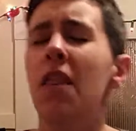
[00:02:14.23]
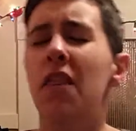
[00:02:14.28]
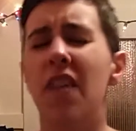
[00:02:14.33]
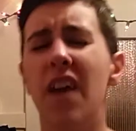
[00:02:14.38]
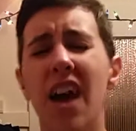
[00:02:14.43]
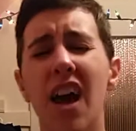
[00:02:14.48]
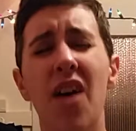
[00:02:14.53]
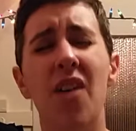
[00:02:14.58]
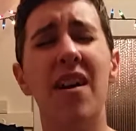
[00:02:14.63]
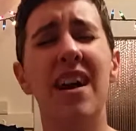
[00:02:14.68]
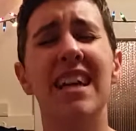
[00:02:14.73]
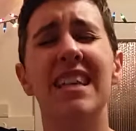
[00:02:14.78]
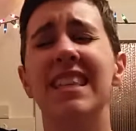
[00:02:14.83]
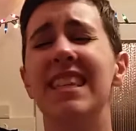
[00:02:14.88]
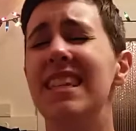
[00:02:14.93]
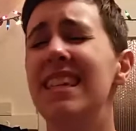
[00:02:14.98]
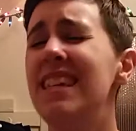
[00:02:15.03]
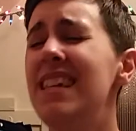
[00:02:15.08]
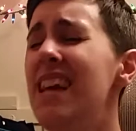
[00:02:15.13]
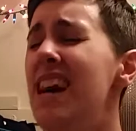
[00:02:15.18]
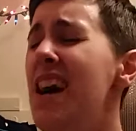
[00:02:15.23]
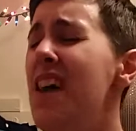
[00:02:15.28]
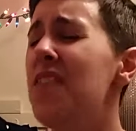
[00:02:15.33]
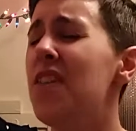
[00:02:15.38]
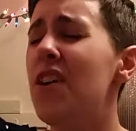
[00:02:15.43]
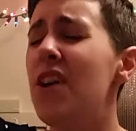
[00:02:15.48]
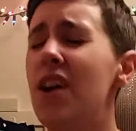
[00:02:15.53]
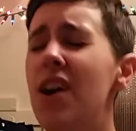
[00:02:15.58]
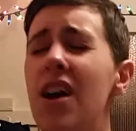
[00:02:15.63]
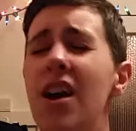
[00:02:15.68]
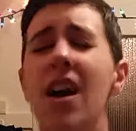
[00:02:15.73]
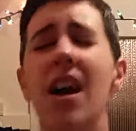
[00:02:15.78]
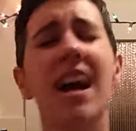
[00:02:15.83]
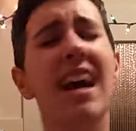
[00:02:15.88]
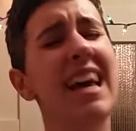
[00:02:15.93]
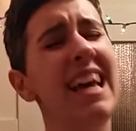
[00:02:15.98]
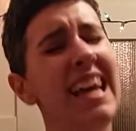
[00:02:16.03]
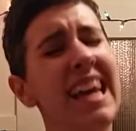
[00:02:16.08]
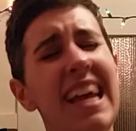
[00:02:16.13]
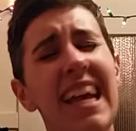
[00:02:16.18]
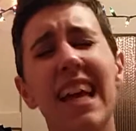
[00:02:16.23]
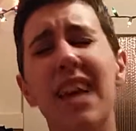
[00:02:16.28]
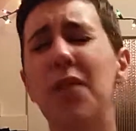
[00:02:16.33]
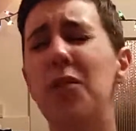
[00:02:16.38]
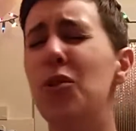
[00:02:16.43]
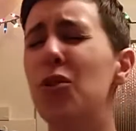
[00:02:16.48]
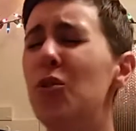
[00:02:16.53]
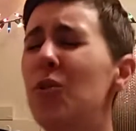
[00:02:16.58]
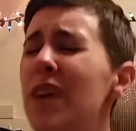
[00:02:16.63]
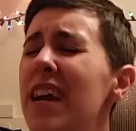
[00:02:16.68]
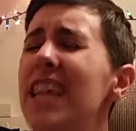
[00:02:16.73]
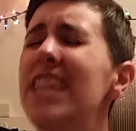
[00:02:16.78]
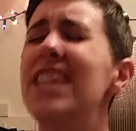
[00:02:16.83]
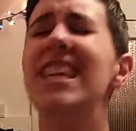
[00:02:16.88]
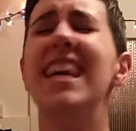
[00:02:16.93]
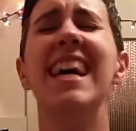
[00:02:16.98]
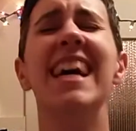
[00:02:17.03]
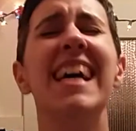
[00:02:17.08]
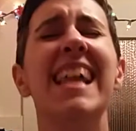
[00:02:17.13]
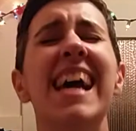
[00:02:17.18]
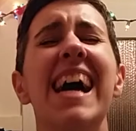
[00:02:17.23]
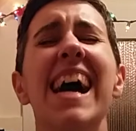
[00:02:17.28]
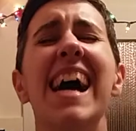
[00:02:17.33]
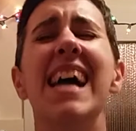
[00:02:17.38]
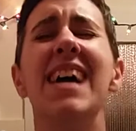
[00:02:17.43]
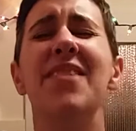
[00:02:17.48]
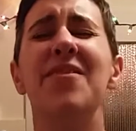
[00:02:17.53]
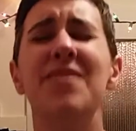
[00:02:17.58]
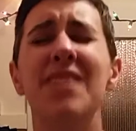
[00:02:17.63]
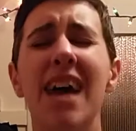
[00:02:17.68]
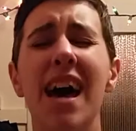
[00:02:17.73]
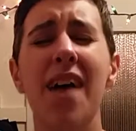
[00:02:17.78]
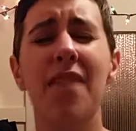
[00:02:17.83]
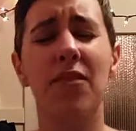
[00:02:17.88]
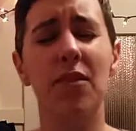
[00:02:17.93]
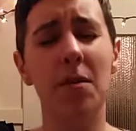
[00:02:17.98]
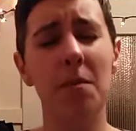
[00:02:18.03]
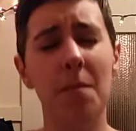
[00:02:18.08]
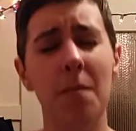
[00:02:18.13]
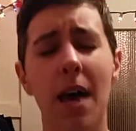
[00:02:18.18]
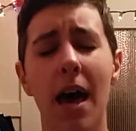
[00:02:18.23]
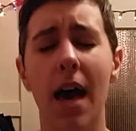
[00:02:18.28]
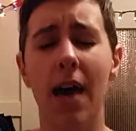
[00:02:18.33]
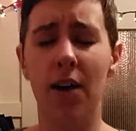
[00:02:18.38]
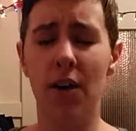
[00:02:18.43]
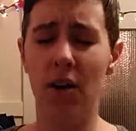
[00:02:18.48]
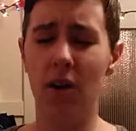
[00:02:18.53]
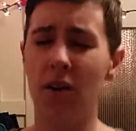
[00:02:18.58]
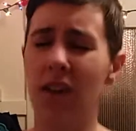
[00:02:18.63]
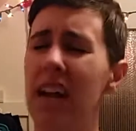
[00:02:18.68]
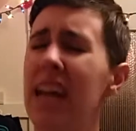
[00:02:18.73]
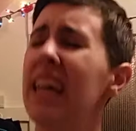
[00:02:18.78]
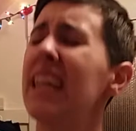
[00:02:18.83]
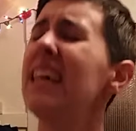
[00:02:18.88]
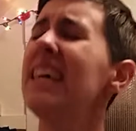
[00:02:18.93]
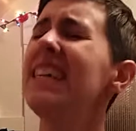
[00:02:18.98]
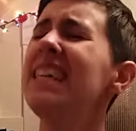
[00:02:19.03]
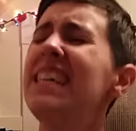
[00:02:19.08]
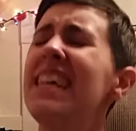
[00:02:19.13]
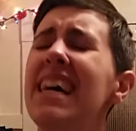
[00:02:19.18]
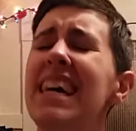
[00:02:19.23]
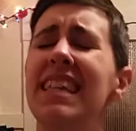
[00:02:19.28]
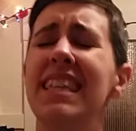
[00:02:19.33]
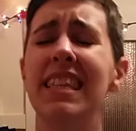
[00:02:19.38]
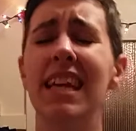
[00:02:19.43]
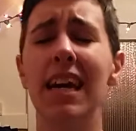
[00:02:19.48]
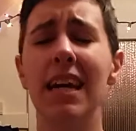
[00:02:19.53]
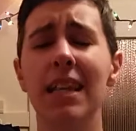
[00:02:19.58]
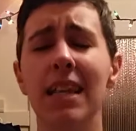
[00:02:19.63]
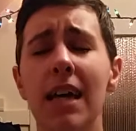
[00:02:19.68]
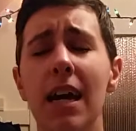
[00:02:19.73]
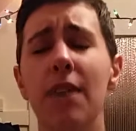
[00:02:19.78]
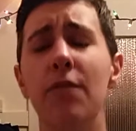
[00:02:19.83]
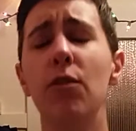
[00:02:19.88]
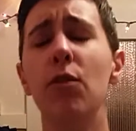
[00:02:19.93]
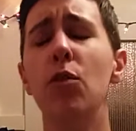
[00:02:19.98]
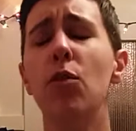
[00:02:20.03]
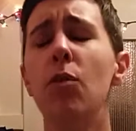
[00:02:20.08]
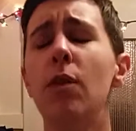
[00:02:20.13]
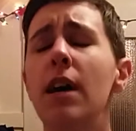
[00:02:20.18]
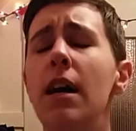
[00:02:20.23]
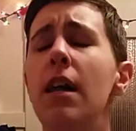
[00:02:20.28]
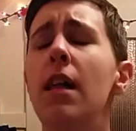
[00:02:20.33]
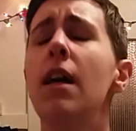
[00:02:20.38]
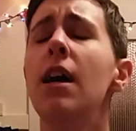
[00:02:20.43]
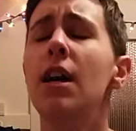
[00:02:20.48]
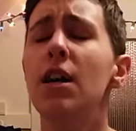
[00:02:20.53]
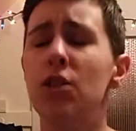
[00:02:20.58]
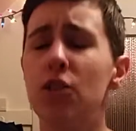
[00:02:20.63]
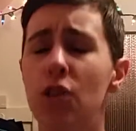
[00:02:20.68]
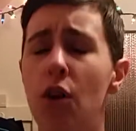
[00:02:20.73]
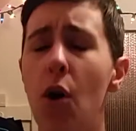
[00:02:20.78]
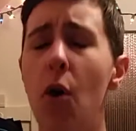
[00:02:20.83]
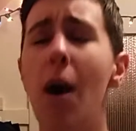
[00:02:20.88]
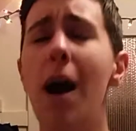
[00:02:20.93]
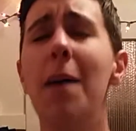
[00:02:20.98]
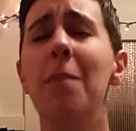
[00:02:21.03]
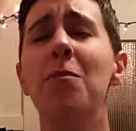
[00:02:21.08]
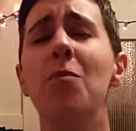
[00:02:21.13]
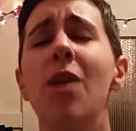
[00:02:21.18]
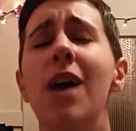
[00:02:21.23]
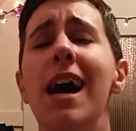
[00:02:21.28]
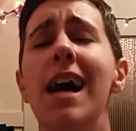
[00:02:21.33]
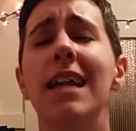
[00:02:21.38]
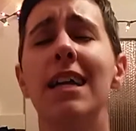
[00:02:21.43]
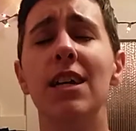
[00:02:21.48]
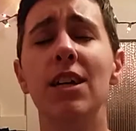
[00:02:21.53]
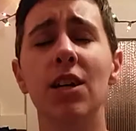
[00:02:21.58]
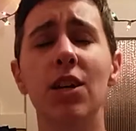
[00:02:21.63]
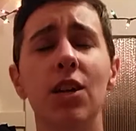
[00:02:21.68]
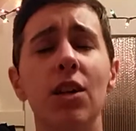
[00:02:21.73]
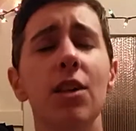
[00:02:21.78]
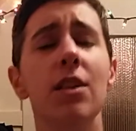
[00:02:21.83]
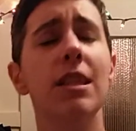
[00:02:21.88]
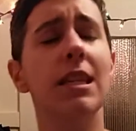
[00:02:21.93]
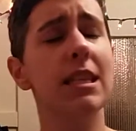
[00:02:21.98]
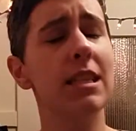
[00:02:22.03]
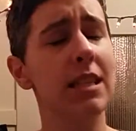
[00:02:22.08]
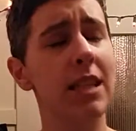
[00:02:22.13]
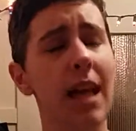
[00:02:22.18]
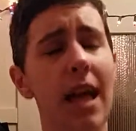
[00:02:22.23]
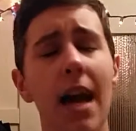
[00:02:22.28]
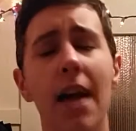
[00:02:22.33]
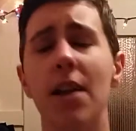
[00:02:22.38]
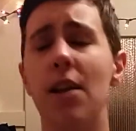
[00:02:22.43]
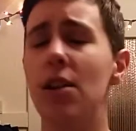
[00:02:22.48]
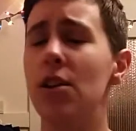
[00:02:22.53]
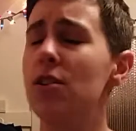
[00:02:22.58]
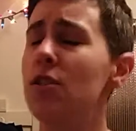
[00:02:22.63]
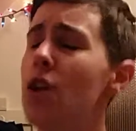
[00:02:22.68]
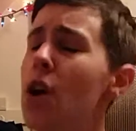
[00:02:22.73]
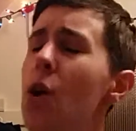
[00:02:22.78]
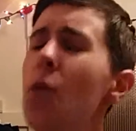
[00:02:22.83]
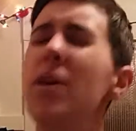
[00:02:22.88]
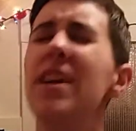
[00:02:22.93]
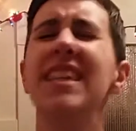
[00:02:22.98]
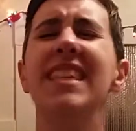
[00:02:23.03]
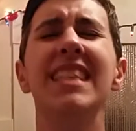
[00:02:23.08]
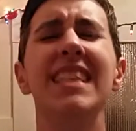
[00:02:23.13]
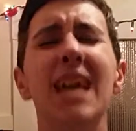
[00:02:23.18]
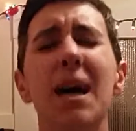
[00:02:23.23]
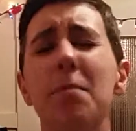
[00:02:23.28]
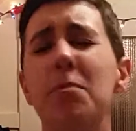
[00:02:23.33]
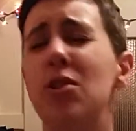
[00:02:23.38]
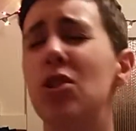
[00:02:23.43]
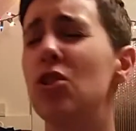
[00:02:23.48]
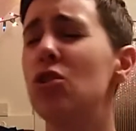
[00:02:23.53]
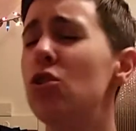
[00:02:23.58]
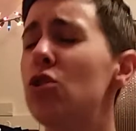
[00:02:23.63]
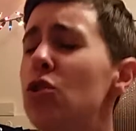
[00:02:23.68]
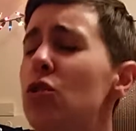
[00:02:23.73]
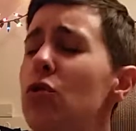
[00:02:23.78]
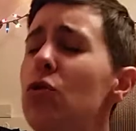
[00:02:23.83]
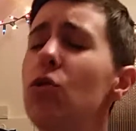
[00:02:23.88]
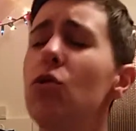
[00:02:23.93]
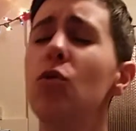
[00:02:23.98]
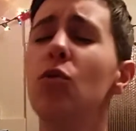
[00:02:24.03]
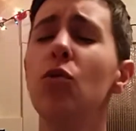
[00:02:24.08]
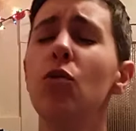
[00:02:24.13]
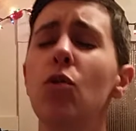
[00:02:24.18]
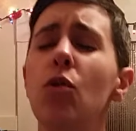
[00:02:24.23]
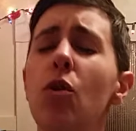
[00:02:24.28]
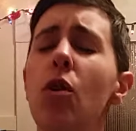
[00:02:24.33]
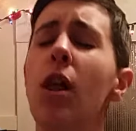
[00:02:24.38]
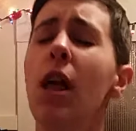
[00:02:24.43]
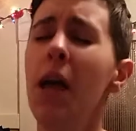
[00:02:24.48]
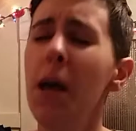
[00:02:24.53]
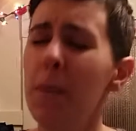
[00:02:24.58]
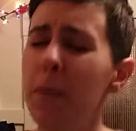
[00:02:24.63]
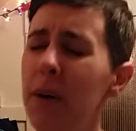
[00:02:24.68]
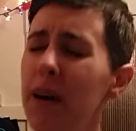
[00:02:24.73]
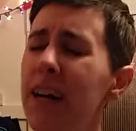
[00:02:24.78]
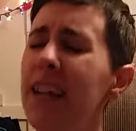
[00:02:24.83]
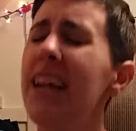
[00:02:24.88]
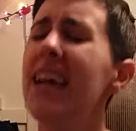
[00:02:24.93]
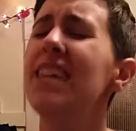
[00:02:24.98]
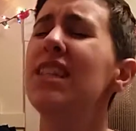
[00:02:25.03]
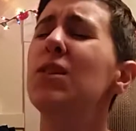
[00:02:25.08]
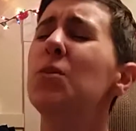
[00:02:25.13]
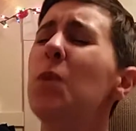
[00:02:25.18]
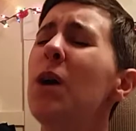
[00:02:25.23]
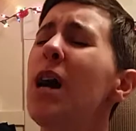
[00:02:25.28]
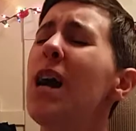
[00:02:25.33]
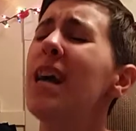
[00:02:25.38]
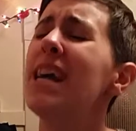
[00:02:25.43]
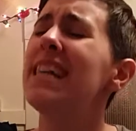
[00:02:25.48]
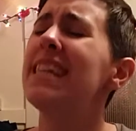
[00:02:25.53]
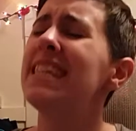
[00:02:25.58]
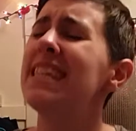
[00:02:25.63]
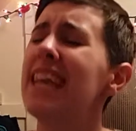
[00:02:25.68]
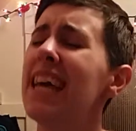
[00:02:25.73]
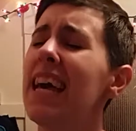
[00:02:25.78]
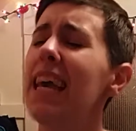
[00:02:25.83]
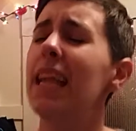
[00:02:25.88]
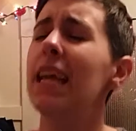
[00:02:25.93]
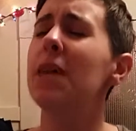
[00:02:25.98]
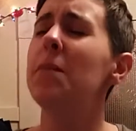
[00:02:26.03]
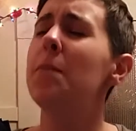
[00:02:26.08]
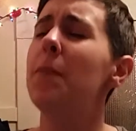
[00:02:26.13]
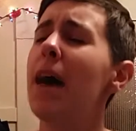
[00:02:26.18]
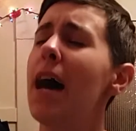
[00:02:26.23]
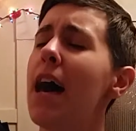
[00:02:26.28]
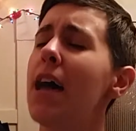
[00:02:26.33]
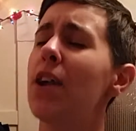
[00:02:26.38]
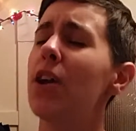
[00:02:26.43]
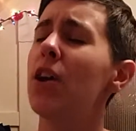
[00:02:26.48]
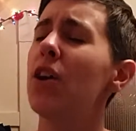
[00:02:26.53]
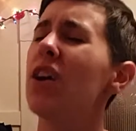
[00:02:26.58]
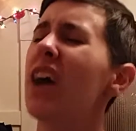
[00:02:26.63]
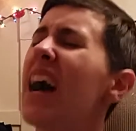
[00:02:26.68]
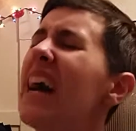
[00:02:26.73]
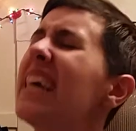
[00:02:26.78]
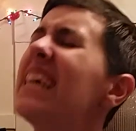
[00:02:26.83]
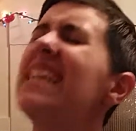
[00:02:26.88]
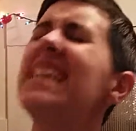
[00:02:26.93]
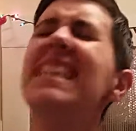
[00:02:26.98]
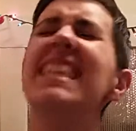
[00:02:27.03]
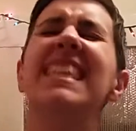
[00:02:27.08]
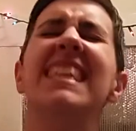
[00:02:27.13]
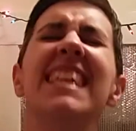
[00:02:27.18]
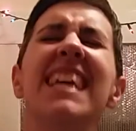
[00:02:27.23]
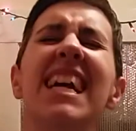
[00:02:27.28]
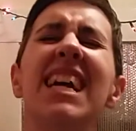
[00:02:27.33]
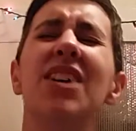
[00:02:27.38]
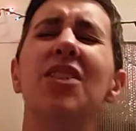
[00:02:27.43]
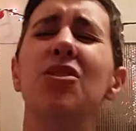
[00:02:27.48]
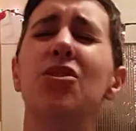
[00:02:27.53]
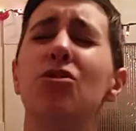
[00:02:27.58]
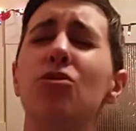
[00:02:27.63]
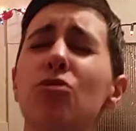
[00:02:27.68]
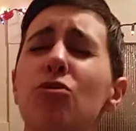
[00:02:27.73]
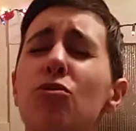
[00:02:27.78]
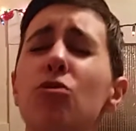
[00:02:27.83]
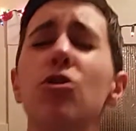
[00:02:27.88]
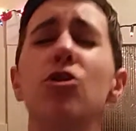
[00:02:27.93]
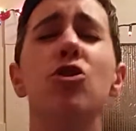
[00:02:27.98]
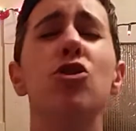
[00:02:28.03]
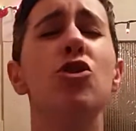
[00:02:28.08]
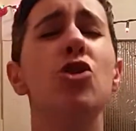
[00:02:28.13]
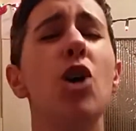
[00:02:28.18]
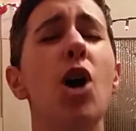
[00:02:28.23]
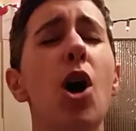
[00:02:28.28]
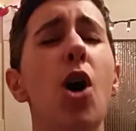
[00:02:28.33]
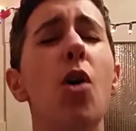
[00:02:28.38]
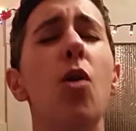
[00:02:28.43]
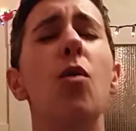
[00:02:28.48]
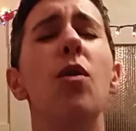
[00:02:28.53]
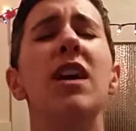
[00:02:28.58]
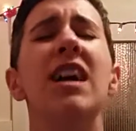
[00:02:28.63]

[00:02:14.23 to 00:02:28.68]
there is another iteration. I have never met her, and I guess I never will, so I'm writing her this letter. No exception to the rule, but I swear it's getting better. I can see her through the snow,